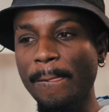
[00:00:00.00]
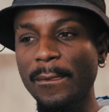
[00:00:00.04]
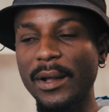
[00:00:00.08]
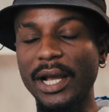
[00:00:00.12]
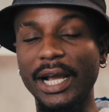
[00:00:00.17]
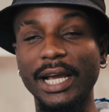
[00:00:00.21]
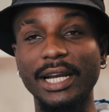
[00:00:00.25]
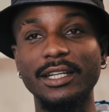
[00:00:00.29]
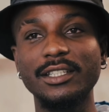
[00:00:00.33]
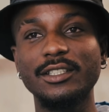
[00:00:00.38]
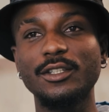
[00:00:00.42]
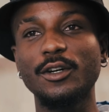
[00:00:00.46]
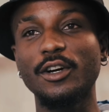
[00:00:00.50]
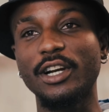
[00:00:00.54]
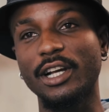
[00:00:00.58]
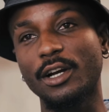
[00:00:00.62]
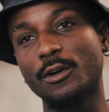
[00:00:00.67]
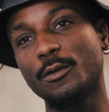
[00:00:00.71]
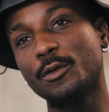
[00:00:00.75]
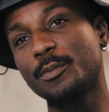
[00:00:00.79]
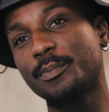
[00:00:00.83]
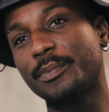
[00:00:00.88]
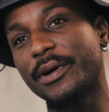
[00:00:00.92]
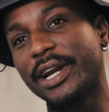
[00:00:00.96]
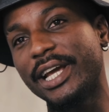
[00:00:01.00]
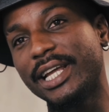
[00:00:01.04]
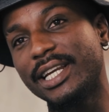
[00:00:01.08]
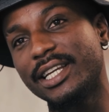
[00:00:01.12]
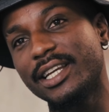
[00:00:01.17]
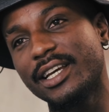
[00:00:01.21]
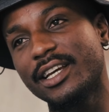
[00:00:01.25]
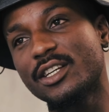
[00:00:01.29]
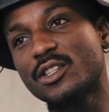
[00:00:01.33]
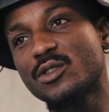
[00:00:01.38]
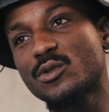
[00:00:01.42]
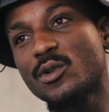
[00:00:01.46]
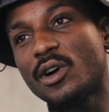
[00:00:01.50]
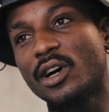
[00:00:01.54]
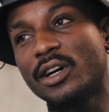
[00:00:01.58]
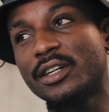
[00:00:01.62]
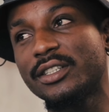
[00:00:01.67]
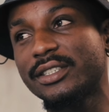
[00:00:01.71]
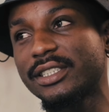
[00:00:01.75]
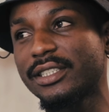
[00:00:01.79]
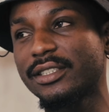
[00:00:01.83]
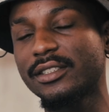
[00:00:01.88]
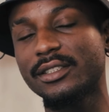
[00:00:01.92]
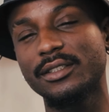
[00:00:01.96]
And it got a good branding as
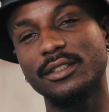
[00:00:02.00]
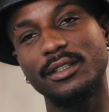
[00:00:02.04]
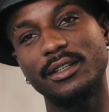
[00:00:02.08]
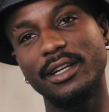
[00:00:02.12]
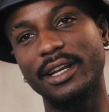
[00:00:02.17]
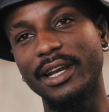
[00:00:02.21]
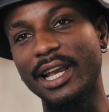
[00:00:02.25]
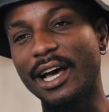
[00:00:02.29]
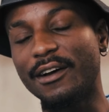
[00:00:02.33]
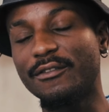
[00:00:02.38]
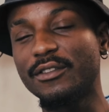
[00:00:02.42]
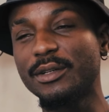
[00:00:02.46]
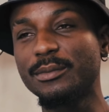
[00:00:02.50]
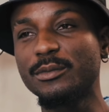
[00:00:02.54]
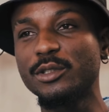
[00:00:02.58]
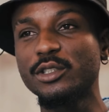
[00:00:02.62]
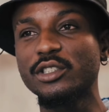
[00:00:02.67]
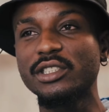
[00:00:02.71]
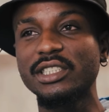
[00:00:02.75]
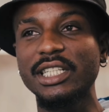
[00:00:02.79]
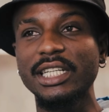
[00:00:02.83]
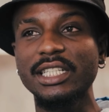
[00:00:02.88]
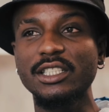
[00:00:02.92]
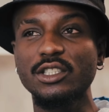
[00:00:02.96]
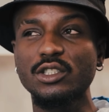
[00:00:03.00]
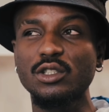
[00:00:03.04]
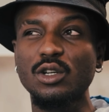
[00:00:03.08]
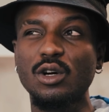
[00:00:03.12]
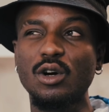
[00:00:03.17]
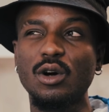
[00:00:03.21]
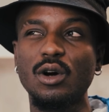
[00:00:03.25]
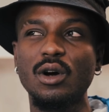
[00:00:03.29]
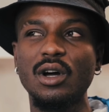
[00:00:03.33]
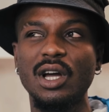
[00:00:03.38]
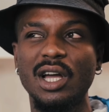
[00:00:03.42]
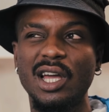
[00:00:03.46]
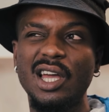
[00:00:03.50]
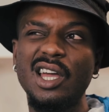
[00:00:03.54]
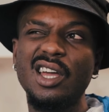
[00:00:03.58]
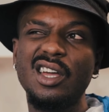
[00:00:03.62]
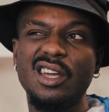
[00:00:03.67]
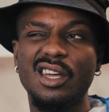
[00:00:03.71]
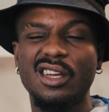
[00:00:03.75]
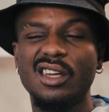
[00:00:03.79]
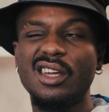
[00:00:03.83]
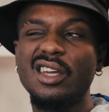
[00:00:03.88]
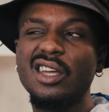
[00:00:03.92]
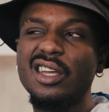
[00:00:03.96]
well. Lovely music. So,
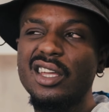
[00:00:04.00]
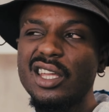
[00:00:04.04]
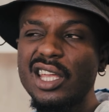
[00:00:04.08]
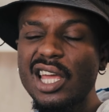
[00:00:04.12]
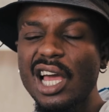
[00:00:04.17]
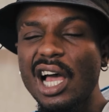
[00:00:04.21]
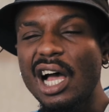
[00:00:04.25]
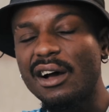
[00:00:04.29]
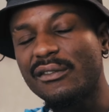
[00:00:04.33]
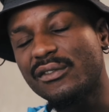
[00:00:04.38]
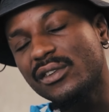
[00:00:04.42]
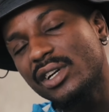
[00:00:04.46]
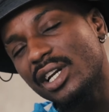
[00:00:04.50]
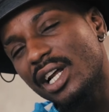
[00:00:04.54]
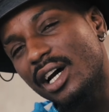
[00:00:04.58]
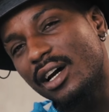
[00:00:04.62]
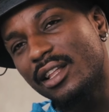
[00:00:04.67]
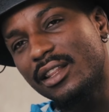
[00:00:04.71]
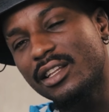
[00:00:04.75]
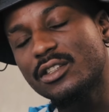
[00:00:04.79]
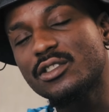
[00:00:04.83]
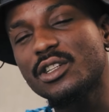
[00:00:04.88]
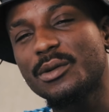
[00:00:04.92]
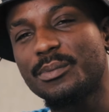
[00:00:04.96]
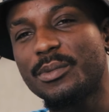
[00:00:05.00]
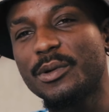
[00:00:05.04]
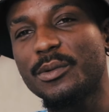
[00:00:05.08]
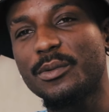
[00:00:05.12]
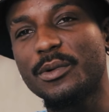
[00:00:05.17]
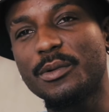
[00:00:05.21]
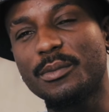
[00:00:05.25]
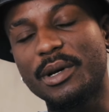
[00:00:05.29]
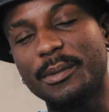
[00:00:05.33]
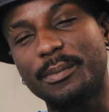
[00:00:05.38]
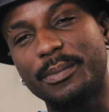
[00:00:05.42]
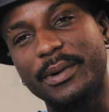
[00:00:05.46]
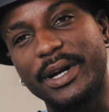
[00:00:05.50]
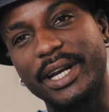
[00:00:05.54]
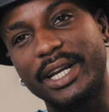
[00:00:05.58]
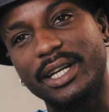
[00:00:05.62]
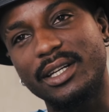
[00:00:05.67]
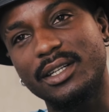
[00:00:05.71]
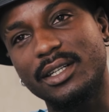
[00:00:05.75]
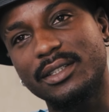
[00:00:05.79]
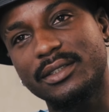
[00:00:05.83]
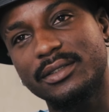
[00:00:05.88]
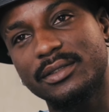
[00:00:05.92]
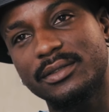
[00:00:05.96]
yeah, for now, those are people in my brain
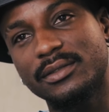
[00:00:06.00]
now.